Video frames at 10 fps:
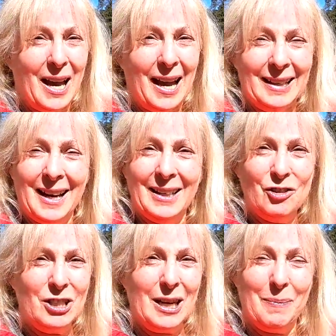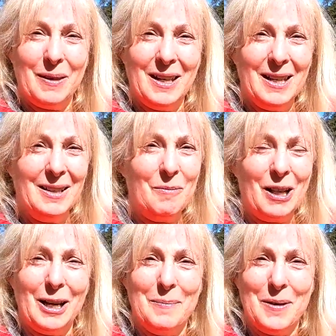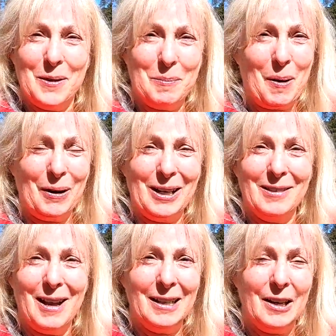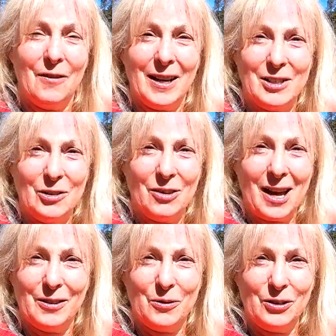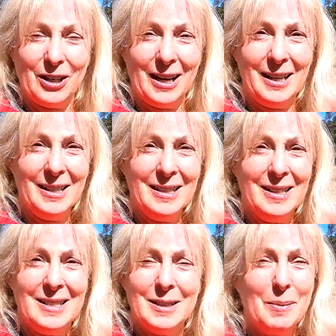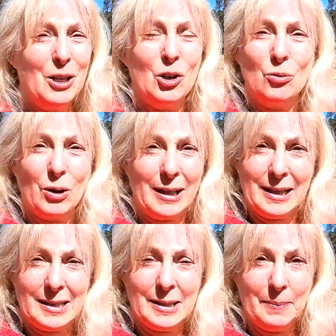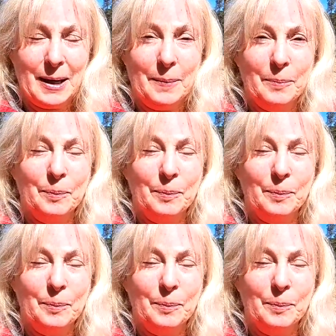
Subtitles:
And I just kept thinking, while I'm in their parking lot, if I do that overnight, somebody could run into me.